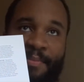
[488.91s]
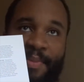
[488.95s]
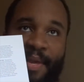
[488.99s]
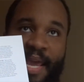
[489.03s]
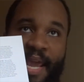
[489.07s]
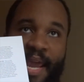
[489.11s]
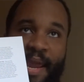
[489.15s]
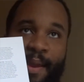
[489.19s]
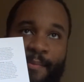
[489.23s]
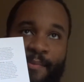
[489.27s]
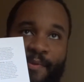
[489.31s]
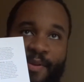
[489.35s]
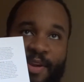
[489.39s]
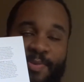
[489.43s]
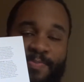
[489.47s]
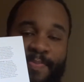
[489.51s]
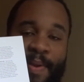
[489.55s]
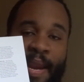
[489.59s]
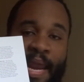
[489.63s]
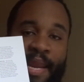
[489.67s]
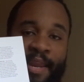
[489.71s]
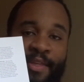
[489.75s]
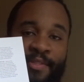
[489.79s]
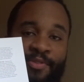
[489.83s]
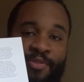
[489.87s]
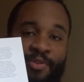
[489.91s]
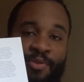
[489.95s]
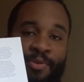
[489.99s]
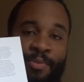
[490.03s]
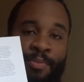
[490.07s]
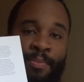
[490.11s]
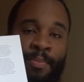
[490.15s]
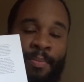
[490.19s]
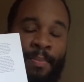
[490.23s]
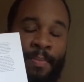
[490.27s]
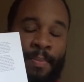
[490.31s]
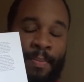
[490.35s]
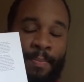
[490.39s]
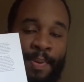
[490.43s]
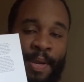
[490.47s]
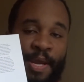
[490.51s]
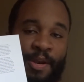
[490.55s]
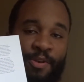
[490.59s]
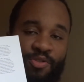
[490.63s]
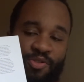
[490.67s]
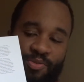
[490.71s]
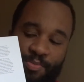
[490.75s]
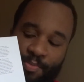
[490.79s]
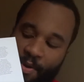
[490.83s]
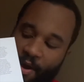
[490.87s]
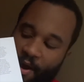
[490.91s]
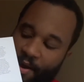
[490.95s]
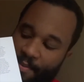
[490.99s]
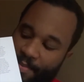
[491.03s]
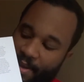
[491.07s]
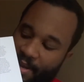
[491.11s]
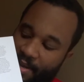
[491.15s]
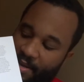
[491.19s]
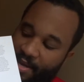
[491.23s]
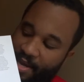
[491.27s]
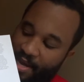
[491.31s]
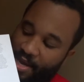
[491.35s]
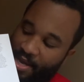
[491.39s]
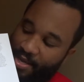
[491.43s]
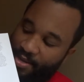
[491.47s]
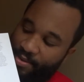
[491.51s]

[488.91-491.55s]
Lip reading: camera is panning through Peter's apartment,